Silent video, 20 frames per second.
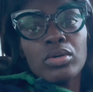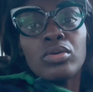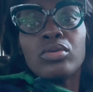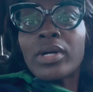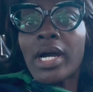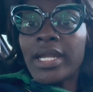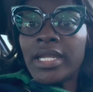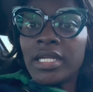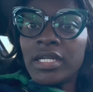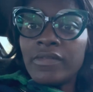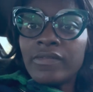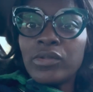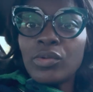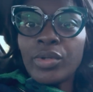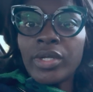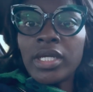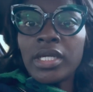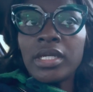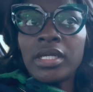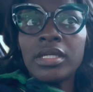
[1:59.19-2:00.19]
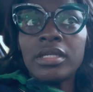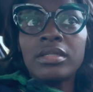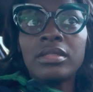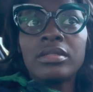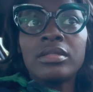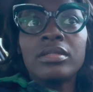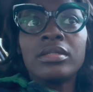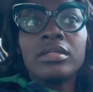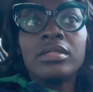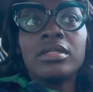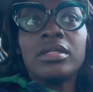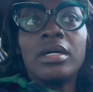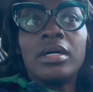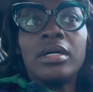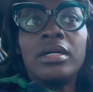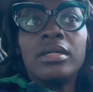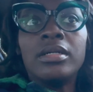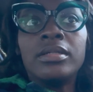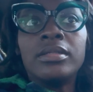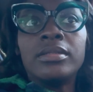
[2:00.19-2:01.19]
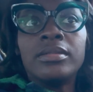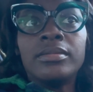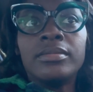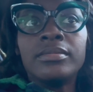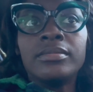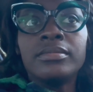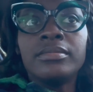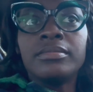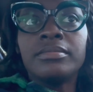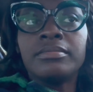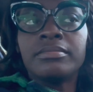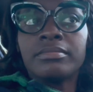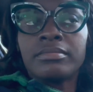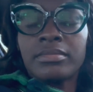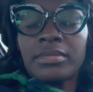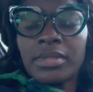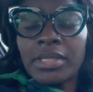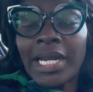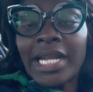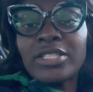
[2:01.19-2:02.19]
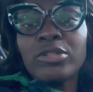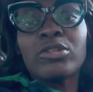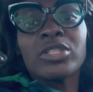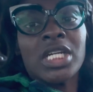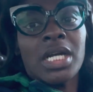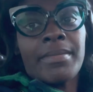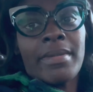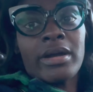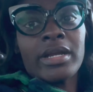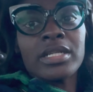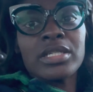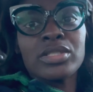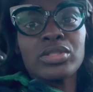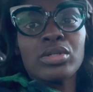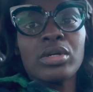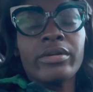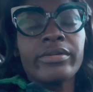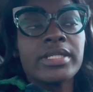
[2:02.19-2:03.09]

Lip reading: who I lived with, that I told y'all about in story